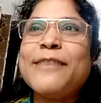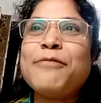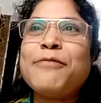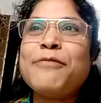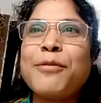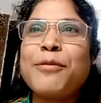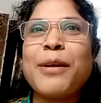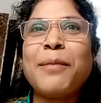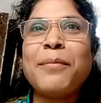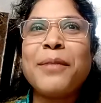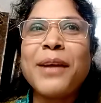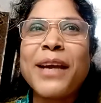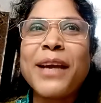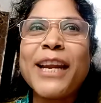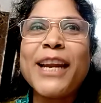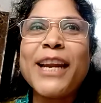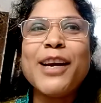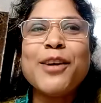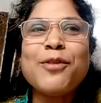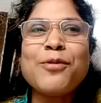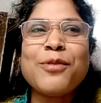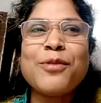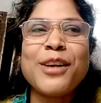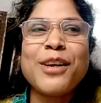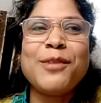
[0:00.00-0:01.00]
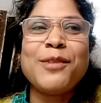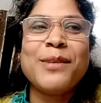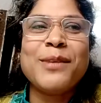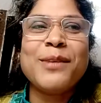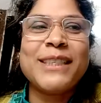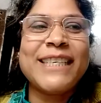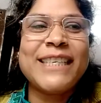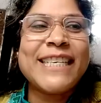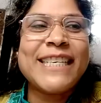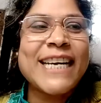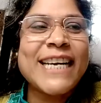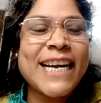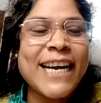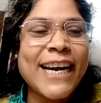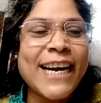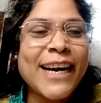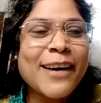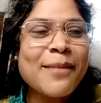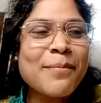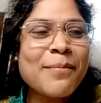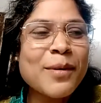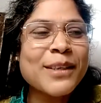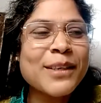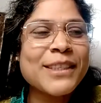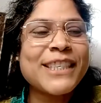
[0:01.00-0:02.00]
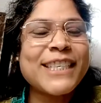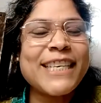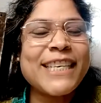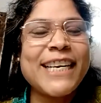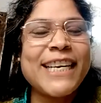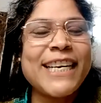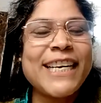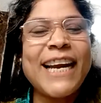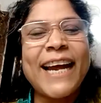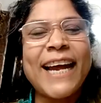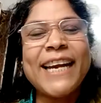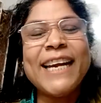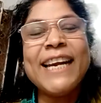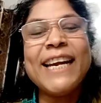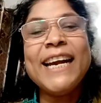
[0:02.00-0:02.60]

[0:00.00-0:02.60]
from the beginning. Today he was a little late, but still